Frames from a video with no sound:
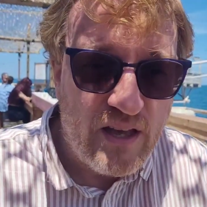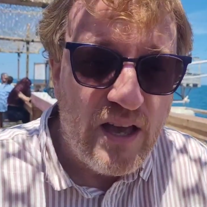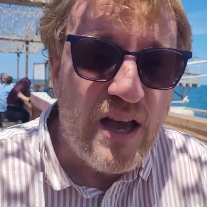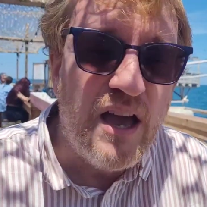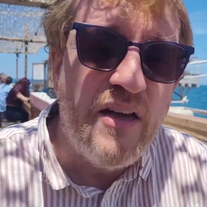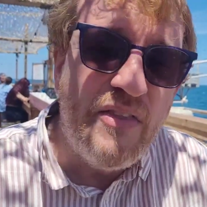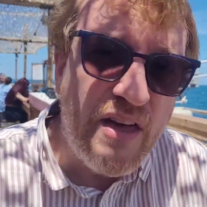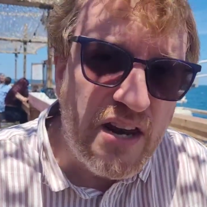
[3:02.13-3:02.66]

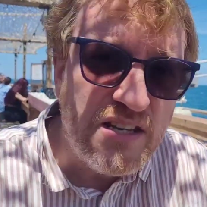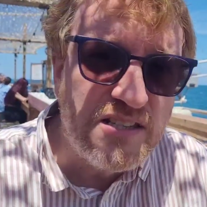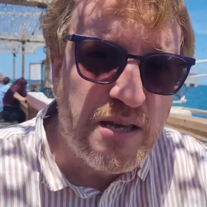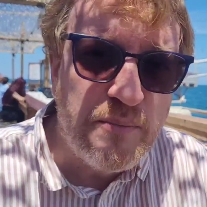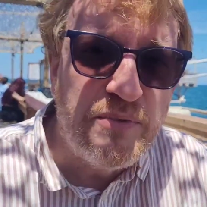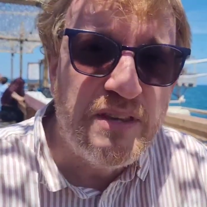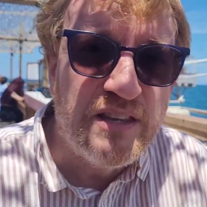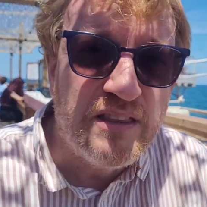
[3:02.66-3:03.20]
And that is
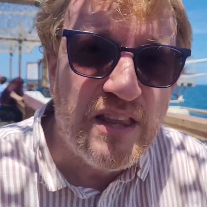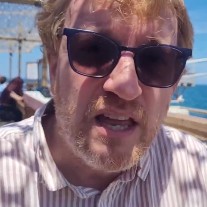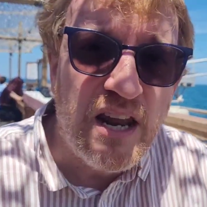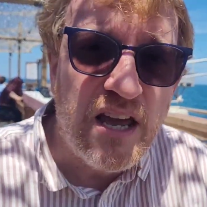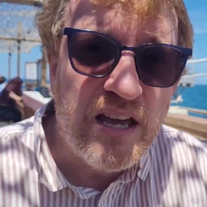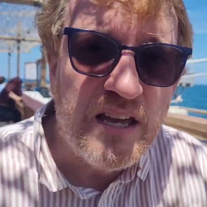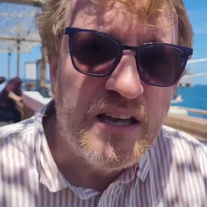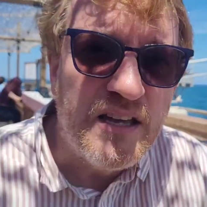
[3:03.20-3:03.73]
something that
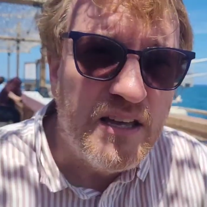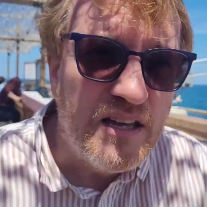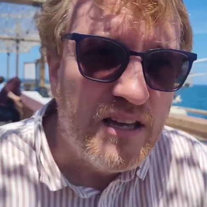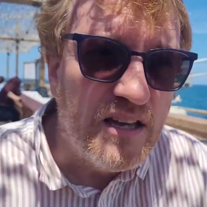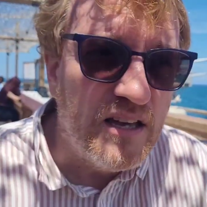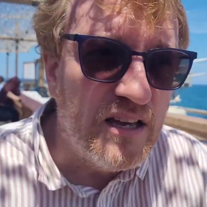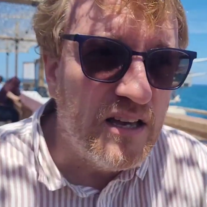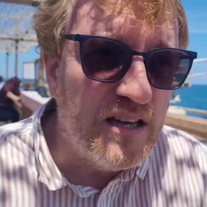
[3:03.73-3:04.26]
I
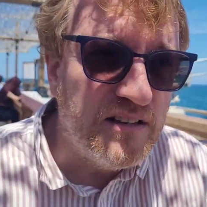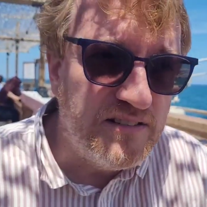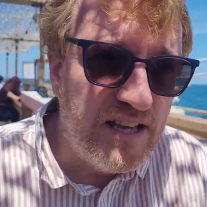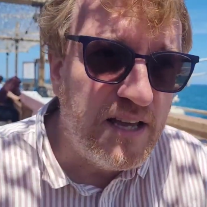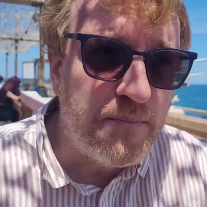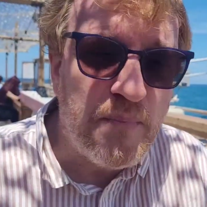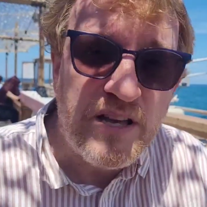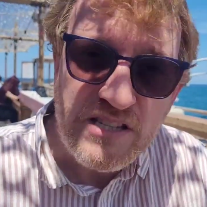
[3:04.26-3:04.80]

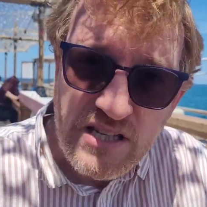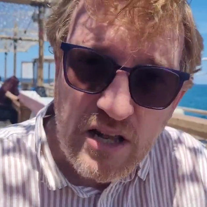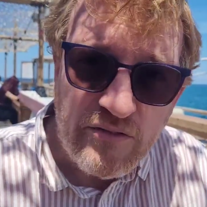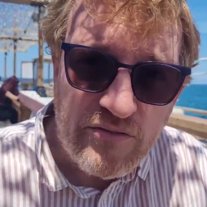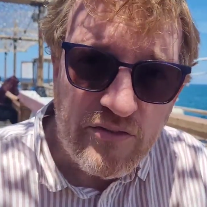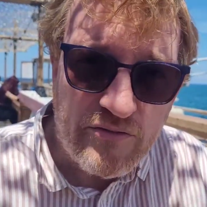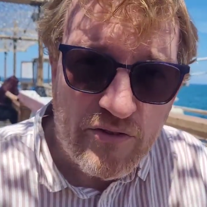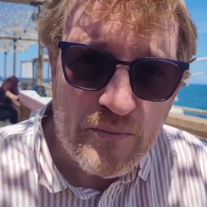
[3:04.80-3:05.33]
take myself
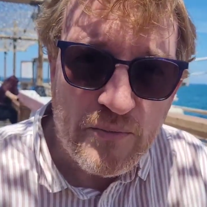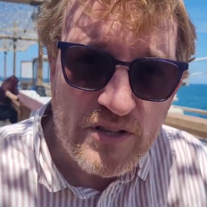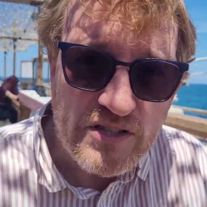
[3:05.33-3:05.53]
from